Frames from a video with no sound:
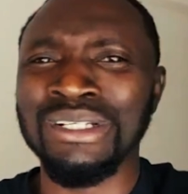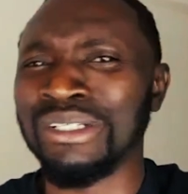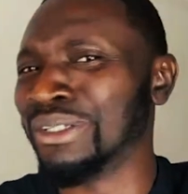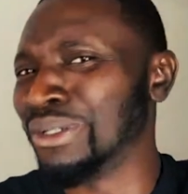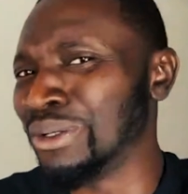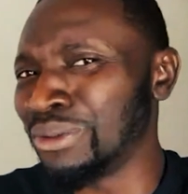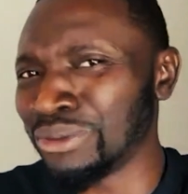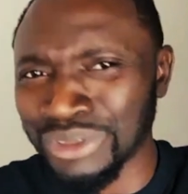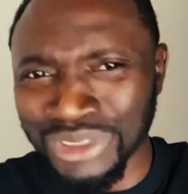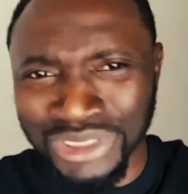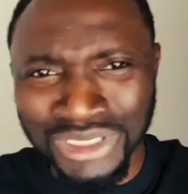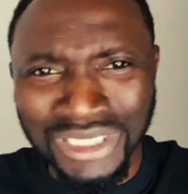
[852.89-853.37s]

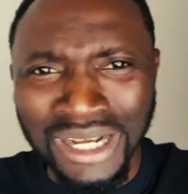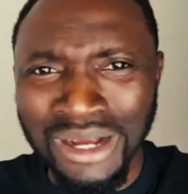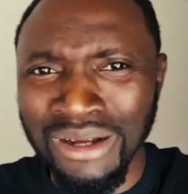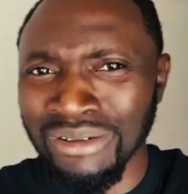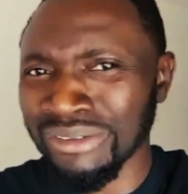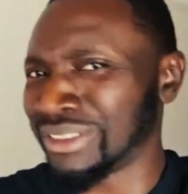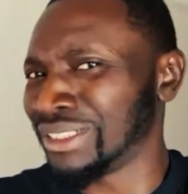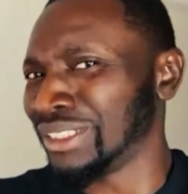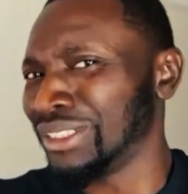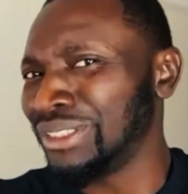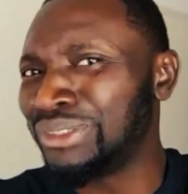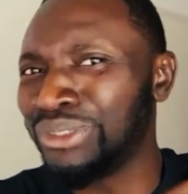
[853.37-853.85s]
No
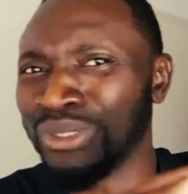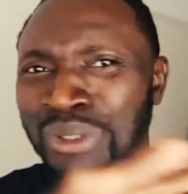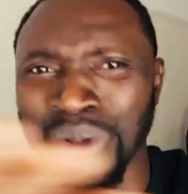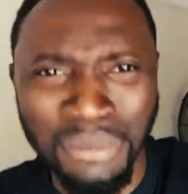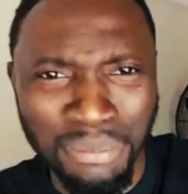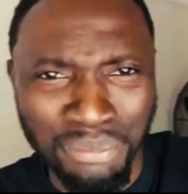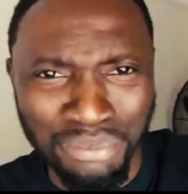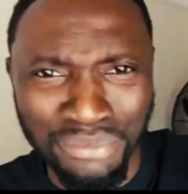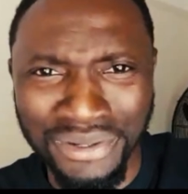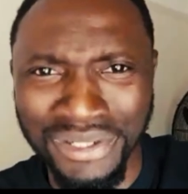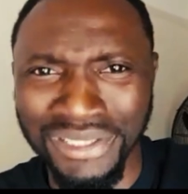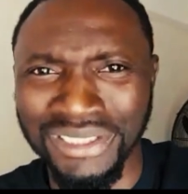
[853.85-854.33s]
shouting, no
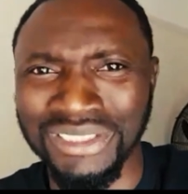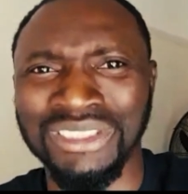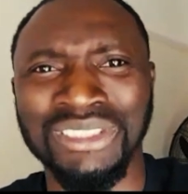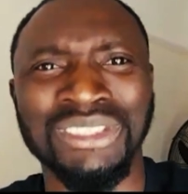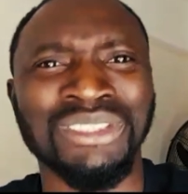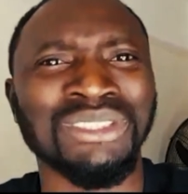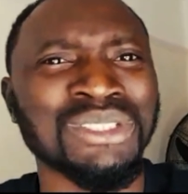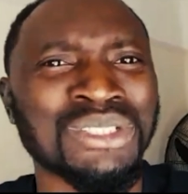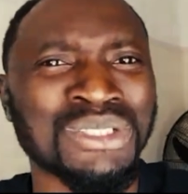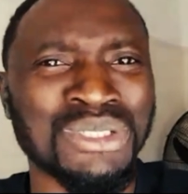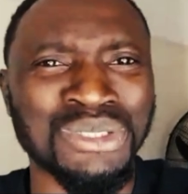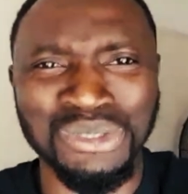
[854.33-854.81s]

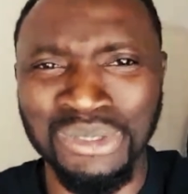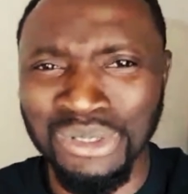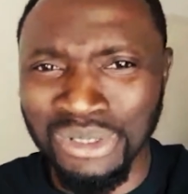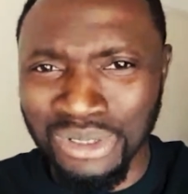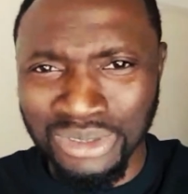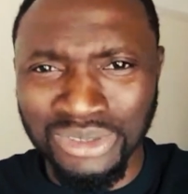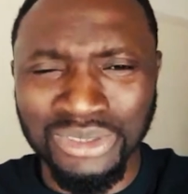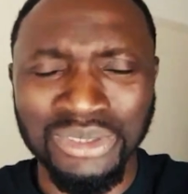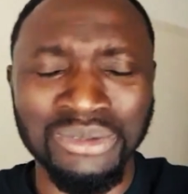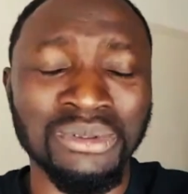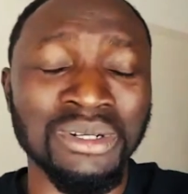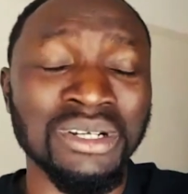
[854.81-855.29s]
preaching, just
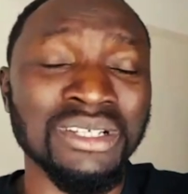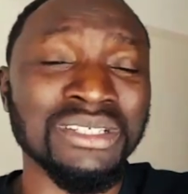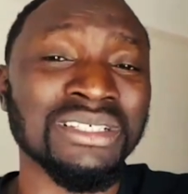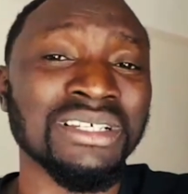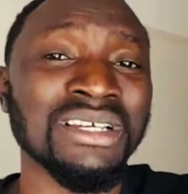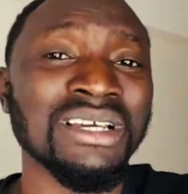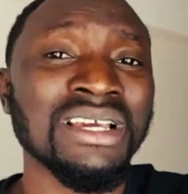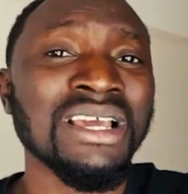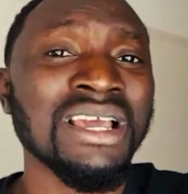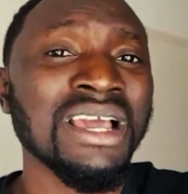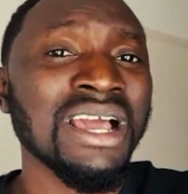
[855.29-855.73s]
talk to us.